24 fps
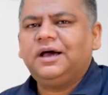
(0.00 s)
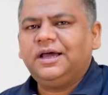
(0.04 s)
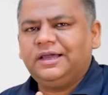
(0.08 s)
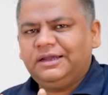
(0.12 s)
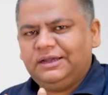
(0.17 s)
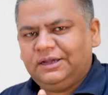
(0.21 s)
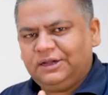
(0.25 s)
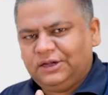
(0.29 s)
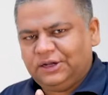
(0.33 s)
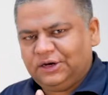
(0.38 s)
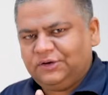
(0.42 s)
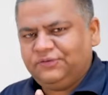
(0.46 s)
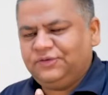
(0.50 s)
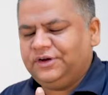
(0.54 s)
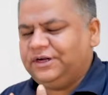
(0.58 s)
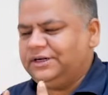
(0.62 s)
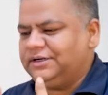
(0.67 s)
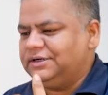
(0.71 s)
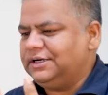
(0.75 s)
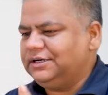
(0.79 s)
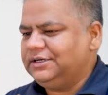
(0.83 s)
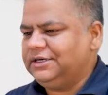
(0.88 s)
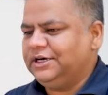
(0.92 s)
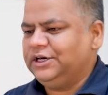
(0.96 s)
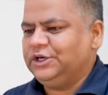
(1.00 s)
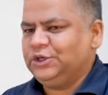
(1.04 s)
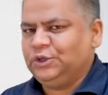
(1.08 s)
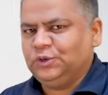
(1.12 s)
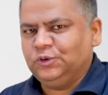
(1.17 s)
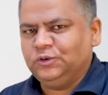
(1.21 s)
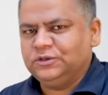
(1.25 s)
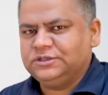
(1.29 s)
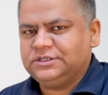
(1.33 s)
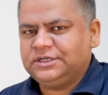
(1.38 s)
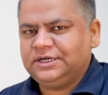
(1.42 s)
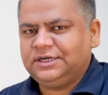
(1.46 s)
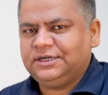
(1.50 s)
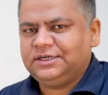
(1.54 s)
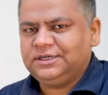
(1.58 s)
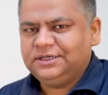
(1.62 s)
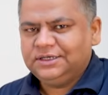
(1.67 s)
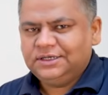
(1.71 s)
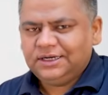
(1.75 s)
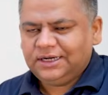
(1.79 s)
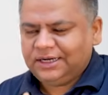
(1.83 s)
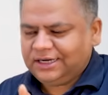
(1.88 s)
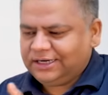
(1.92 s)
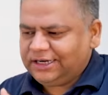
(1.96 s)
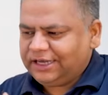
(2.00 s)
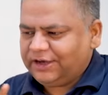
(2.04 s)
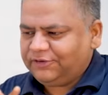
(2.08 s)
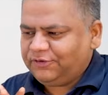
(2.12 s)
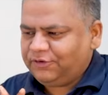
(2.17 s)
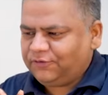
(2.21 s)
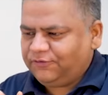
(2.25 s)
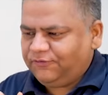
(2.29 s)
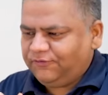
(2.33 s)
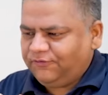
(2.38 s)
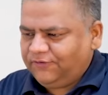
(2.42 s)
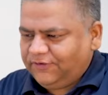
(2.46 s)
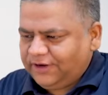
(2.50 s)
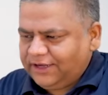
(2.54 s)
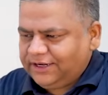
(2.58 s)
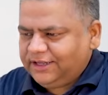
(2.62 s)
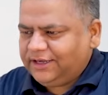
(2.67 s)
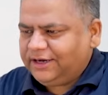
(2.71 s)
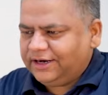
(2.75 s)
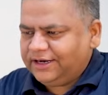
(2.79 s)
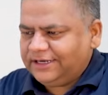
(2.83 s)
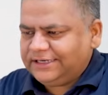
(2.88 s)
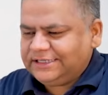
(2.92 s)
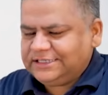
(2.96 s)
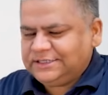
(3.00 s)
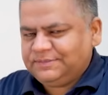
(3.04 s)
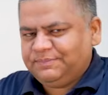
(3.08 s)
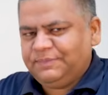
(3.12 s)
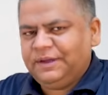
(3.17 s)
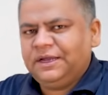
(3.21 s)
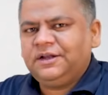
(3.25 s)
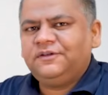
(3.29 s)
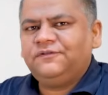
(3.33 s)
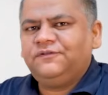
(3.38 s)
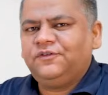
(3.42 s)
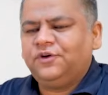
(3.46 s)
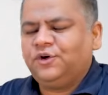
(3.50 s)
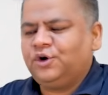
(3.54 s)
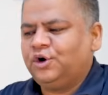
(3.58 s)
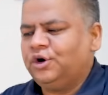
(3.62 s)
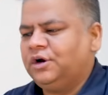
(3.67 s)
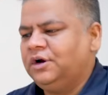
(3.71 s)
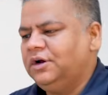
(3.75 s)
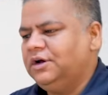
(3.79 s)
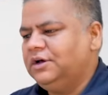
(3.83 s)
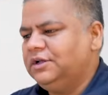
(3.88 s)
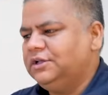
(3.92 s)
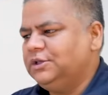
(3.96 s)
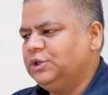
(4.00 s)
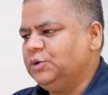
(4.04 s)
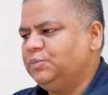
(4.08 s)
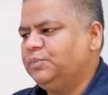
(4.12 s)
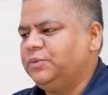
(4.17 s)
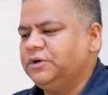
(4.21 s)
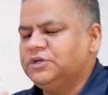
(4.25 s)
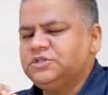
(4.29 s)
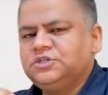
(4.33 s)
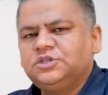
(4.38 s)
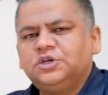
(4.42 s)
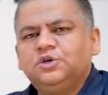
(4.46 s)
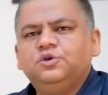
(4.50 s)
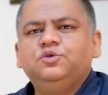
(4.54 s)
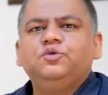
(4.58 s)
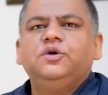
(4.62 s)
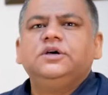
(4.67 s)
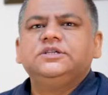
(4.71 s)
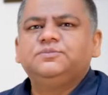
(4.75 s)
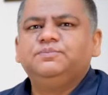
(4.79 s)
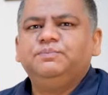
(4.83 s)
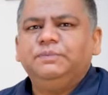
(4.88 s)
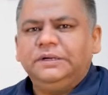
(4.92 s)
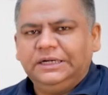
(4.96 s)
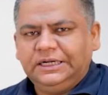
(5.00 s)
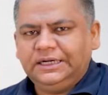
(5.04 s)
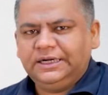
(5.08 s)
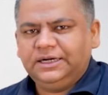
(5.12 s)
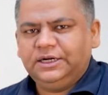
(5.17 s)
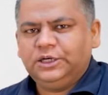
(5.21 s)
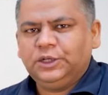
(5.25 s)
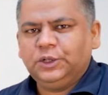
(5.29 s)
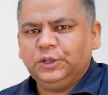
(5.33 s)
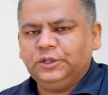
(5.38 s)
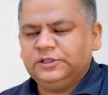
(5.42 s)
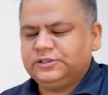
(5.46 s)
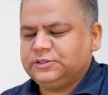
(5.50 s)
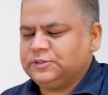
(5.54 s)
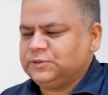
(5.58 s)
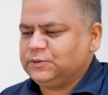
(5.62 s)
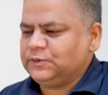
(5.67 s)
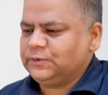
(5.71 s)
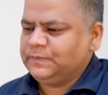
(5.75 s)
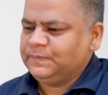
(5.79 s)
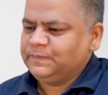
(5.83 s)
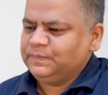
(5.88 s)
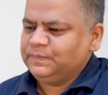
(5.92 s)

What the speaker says: I love it and I use it, and I have a very high respect for the person who has built it also.